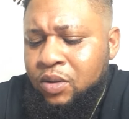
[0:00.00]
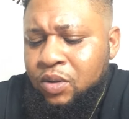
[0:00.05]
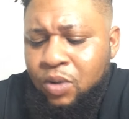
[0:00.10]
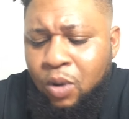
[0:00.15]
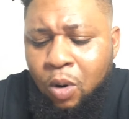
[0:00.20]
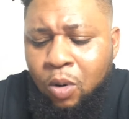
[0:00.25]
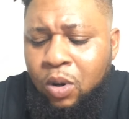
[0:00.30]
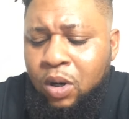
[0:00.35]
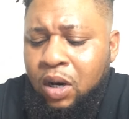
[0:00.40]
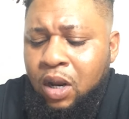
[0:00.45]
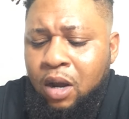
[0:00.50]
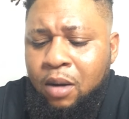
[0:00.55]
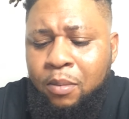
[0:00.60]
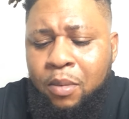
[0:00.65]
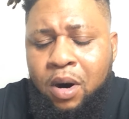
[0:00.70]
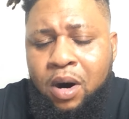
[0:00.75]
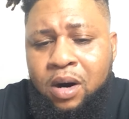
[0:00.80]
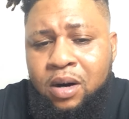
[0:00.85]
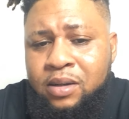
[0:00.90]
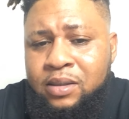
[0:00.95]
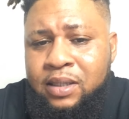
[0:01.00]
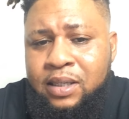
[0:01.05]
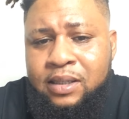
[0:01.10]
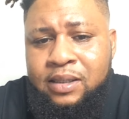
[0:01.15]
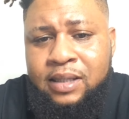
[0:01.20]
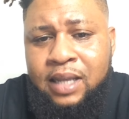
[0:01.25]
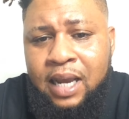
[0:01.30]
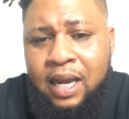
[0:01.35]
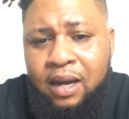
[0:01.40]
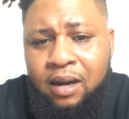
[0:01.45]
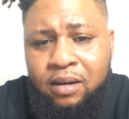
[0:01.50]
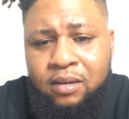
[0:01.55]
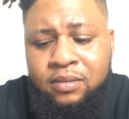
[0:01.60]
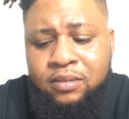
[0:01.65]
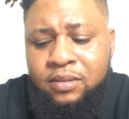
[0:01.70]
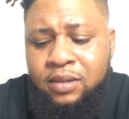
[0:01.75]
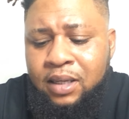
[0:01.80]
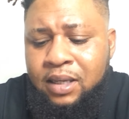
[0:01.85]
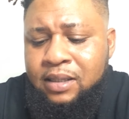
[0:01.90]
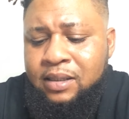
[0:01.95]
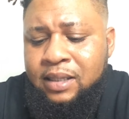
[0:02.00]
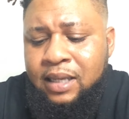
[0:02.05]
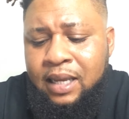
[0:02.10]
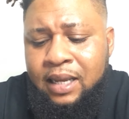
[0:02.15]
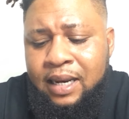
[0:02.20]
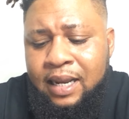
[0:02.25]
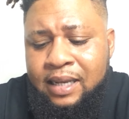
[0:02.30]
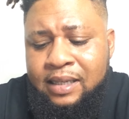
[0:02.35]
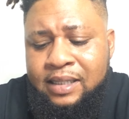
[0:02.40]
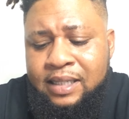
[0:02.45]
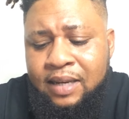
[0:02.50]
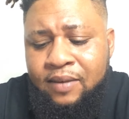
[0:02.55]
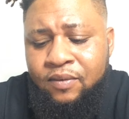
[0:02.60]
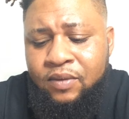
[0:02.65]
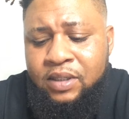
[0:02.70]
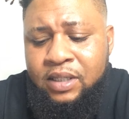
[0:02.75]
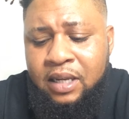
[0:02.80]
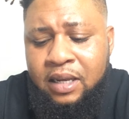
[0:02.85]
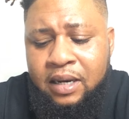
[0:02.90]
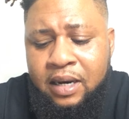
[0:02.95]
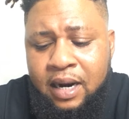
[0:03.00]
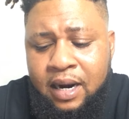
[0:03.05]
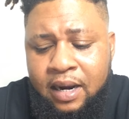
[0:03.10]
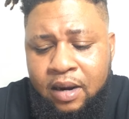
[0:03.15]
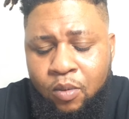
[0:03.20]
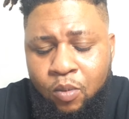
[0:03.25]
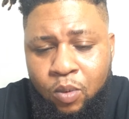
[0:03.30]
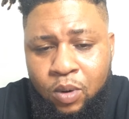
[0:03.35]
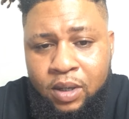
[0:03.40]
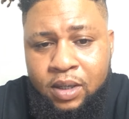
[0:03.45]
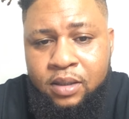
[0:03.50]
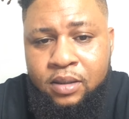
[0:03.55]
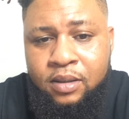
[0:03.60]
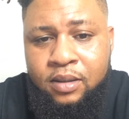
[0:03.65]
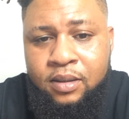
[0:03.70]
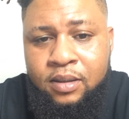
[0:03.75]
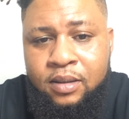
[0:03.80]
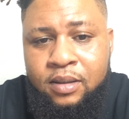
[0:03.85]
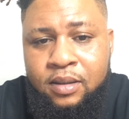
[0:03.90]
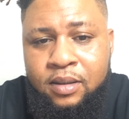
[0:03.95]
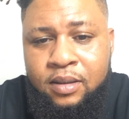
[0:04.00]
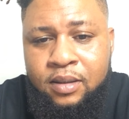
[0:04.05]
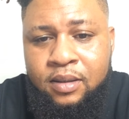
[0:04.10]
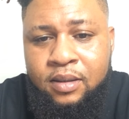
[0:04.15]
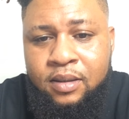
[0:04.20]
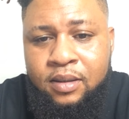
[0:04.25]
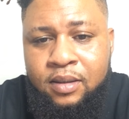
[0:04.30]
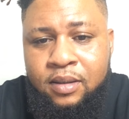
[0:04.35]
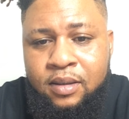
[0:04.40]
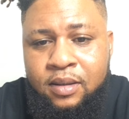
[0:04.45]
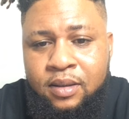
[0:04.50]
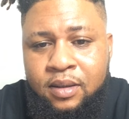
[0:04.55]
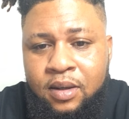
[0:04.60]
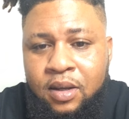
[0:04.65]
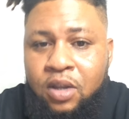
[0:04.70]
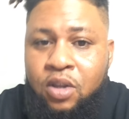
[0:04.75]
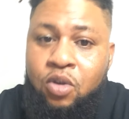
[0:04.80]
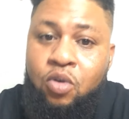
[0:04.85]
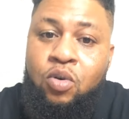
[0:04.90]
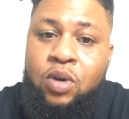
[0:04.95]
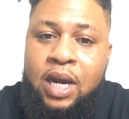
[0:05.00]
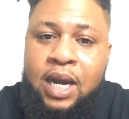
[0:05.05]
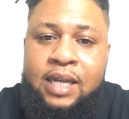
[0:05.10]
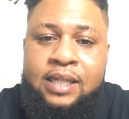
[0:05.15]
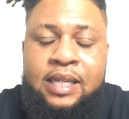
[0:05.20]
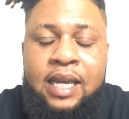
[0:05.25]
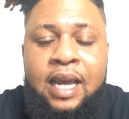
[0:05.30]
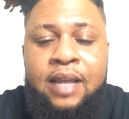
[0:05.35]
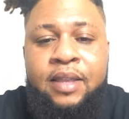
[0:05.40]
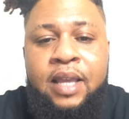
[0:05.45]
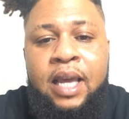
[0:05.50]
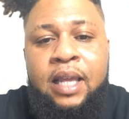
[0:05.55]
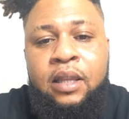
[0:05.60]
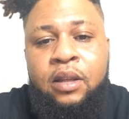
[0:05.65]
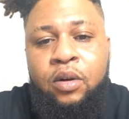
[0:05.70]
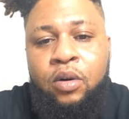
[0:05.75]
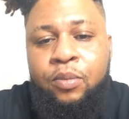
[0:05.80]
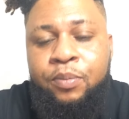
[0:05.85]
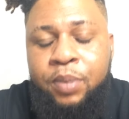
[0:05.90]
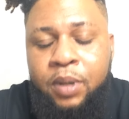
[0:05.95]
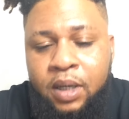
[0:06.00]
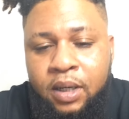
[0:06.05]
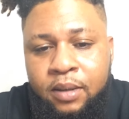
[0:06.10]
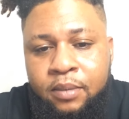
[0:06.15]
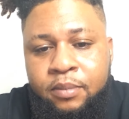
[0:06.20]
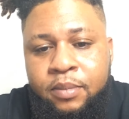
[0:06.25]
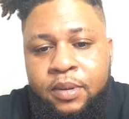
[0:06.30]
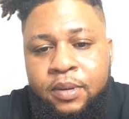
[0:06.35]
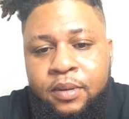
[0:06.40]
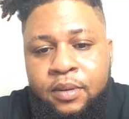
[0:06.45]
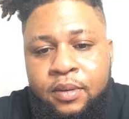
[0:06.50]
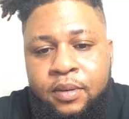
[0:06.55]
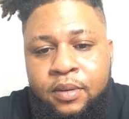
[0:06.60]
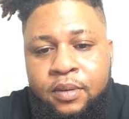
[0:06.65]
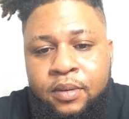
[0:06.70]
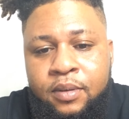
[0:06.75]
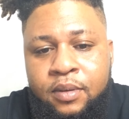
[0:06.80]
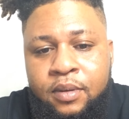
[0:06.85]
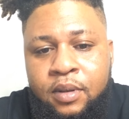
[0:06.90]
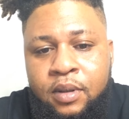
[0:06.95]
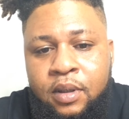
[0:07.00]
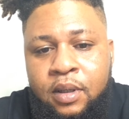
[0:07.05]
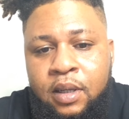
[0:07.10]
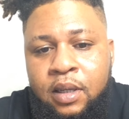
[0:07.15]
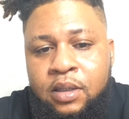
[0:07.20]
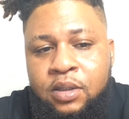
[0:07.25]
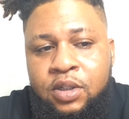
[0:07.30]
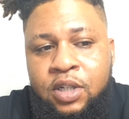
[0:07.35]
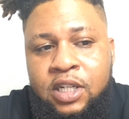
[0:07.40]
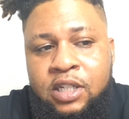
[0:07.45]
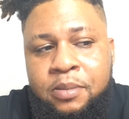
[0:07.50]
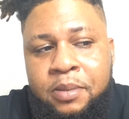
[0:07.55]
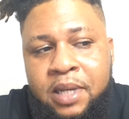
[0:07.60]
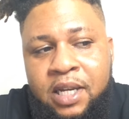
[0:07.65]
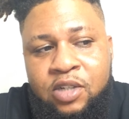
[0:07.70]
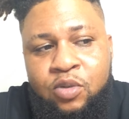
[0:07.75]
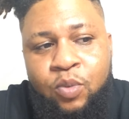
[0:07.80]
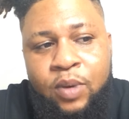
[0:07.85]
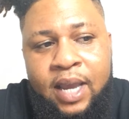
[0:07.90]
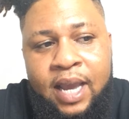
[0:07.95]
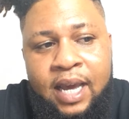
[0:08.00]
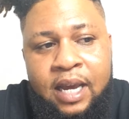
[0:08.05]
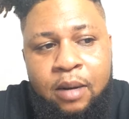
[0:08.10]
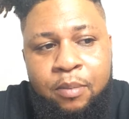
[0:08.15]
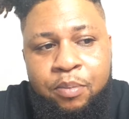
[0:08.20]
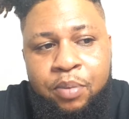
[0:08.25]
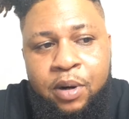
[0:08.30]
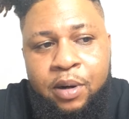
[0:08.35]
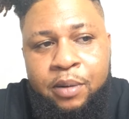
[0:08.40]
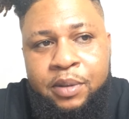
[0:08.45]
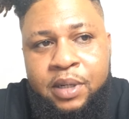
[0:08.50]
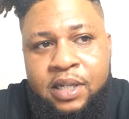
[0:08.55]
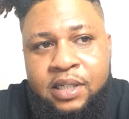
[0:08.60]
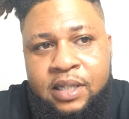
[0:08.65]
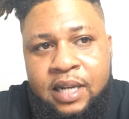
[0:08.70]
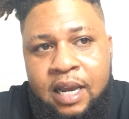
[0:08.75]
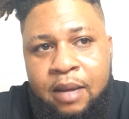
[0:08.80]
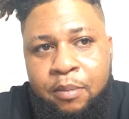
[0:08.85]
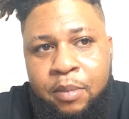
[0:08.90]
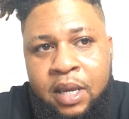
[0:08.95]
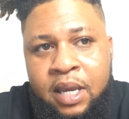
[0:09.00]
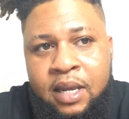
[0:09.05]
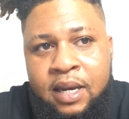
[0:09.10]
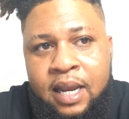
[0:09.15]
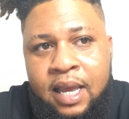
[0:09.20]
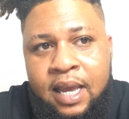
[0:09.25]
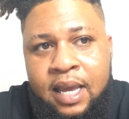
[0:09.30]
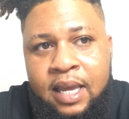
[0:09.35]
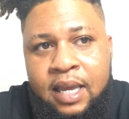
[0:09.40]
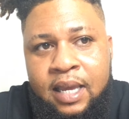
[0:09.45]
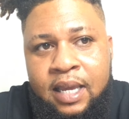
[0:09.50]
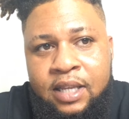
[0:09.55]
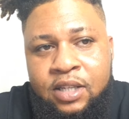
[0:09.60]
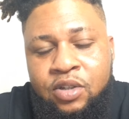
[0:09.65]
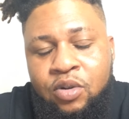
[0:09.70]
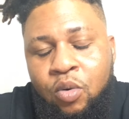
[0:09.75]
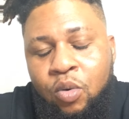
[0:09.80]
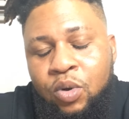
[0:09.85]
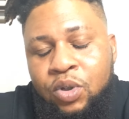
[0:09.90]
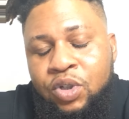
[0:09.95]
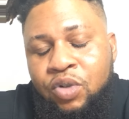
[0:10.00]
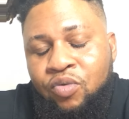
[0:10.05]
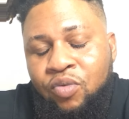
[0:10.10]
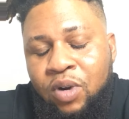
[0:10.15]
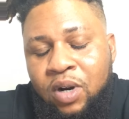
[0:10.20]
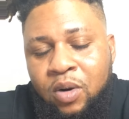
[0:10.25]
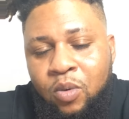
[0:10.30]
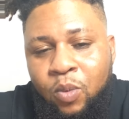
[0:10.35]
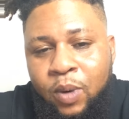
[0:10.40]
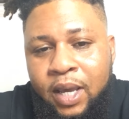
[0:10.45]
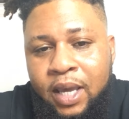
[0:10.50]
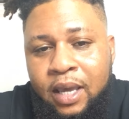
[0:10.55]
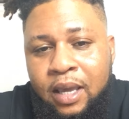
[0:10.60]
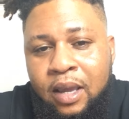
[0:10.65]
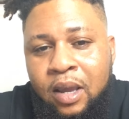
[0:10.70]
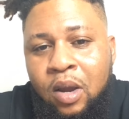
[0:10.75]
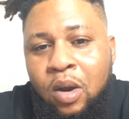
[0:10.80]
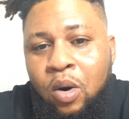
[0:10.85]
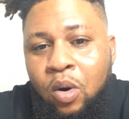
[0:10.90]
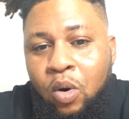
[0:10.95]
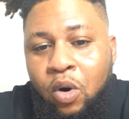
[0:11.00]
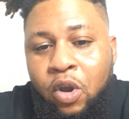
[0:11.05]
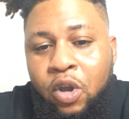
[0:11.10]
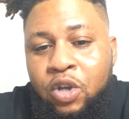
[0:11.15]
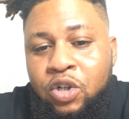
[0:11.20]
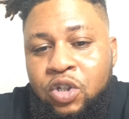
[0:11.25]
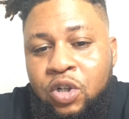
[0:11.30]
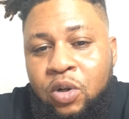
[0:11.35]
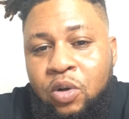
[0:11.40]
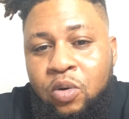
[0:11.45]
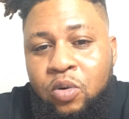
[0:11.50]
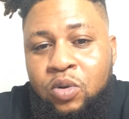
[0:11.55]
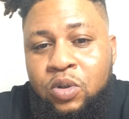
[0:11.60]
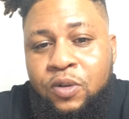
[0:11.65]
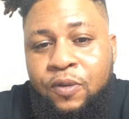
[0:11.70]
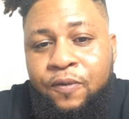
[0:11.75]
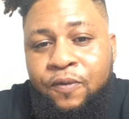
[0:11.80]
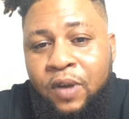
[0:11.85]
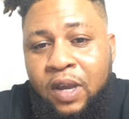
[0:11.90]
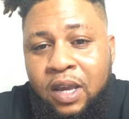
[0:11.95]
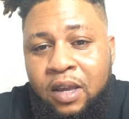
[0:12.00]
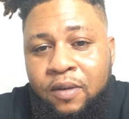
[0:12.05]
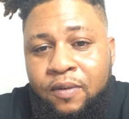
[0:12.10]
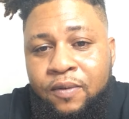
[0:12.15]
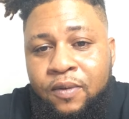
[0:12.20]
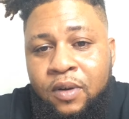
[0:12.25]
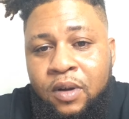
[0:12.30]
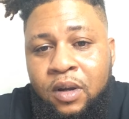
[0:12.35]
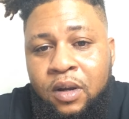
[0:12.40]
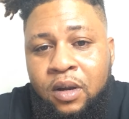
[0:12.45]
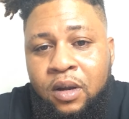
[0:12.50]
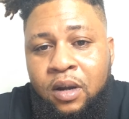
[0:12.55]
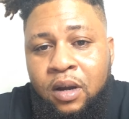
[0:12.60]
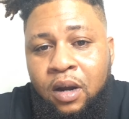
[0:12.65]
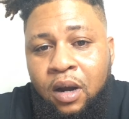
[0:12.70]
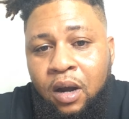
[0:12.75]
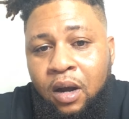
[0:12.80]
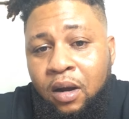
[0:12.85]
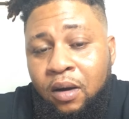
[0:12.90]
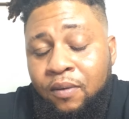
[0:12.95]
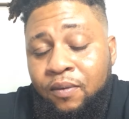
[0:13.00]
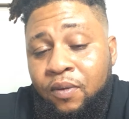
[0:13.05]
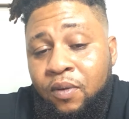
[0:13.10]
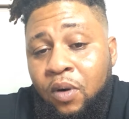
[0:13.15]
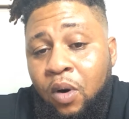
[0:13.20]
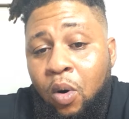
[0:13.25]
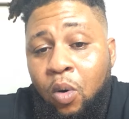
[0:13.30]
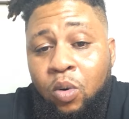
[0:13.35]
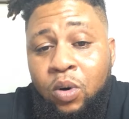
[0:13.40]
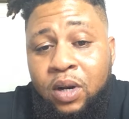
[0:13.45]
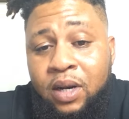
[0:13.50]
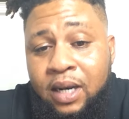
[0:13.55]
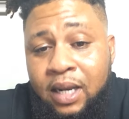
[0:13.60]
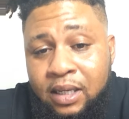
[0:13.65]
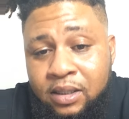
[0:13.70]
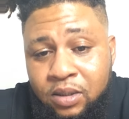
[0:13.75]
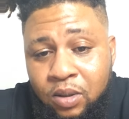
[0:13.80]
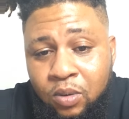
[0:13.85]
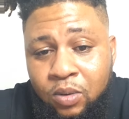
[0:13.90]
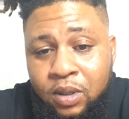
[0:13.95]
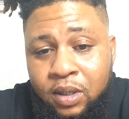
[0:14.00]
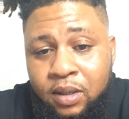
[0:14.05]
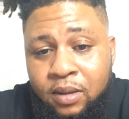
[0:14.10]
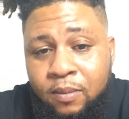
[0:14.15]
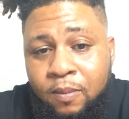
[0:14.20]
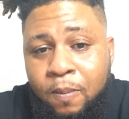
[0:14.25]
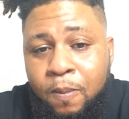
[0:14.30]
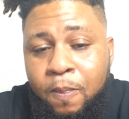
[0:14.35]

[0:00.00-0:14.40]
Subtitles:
Dogelon Mars is down. It's sitting at 1791. You guys had that little pump. Just because we had a pump does not mean that it's going to run away or you should lose faith of holding that token.